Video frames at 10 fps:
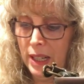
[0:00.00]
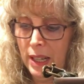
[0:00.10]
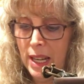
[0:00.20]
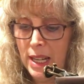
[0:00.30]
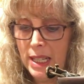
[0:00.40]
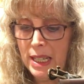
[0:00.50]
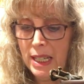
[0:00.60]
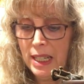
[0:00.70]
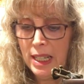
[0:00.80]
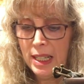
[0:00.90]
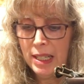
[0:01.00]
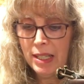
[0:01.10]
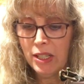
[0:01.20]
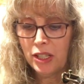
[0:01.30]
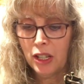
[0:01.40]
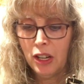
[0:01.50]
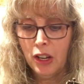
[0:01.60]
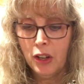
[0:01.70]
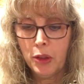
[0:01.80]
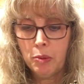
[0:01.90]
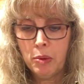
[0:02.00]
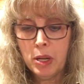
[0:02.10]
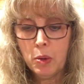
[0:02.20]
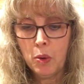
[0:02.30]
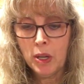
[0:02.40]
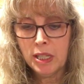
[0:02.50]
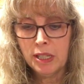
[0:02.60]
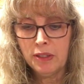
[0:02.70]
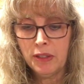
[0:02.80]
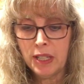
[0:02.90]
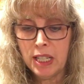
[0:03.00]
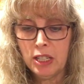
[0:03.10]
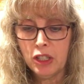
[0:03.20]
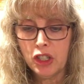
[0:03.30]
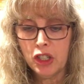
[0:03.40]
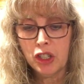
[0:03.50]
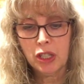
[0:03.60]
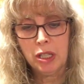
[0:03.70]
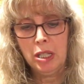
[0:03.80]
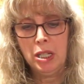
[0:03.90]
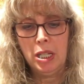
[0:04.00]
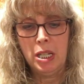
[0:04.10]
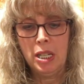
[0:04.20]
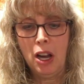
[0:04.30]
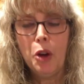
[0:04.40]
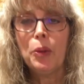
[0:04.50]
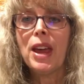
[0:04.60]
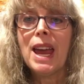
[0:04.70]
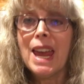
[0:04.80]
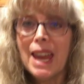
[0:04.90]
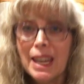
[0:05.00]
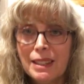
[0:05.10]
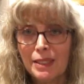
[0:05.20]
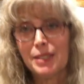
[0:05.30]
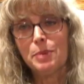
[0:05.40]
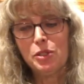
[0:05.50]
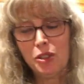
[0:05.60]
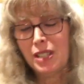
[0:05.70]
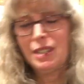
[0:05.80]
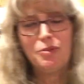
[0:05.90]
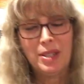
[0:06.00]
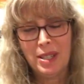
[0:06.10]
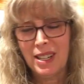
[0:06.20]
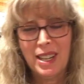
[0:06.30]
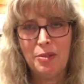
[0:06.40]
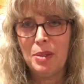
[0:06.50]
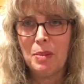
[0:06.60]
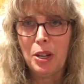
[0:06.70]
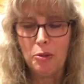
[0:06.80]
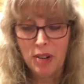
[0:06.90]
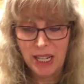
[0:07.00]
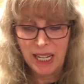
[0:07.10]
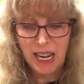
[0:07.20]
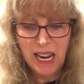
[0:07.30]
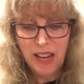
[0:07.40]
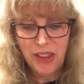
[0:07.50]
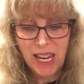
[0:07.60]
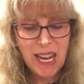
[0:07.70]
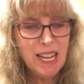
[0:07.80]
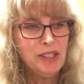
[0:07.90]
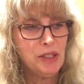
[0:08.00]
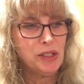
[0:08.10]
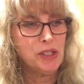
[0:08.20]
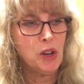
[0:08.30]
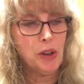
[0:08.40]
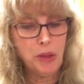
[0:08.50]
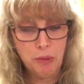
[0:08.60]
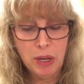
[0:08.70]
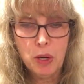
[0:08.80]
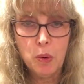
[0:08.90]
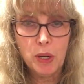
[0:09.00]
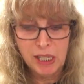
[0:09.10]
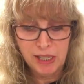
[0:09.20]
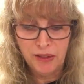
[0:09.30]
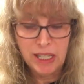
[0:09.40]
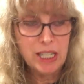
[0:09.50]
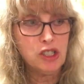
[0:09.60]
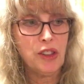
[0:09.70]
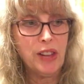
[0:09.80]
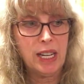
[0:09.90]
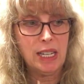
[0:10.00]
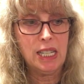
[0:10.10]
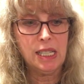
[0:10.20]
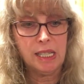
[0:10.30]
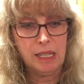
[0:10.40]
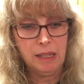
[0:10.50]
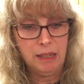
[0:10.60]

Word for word: and it is three quarters of an inch. Oh, the handles, I'm sorry, I didn't read, can't read my own writing. The handles are three quarters of an inch thickness.